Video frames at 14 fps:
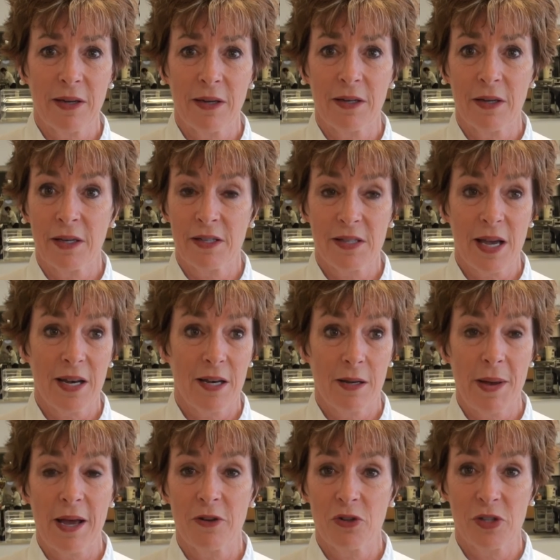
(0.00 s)
it, and excited
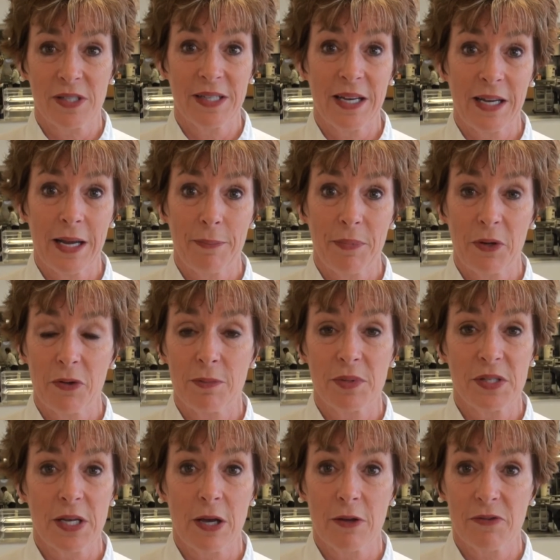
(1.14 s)
about just getting up there
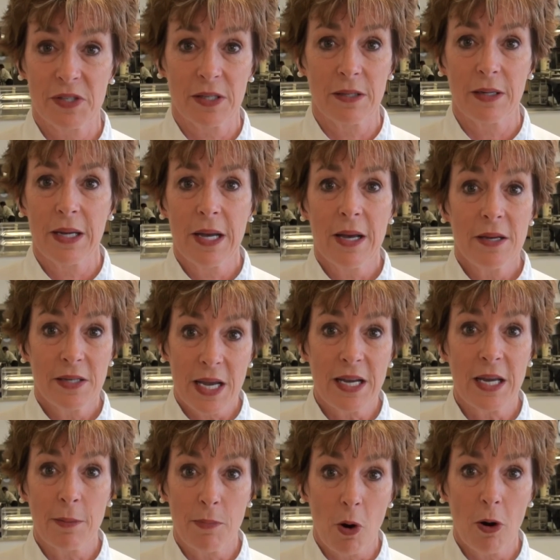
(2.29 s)
themselves and
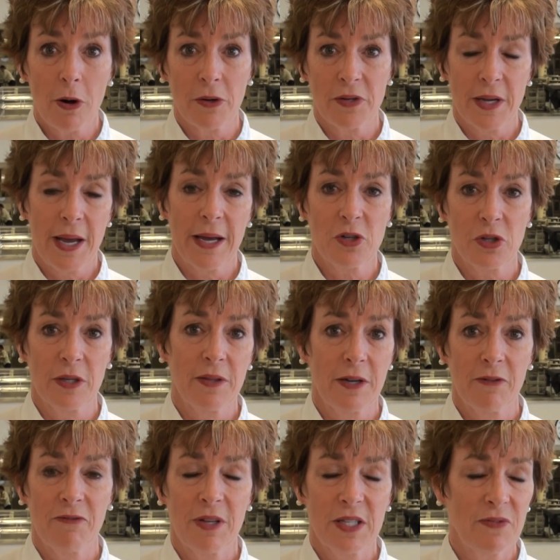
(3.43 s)
taking part, actually.
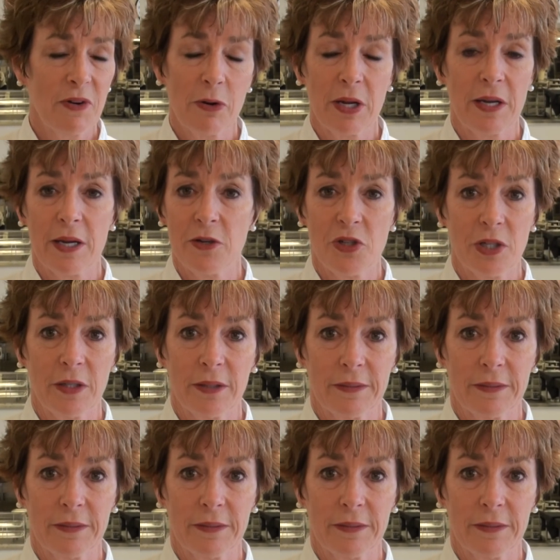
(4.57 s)
It's very engaging.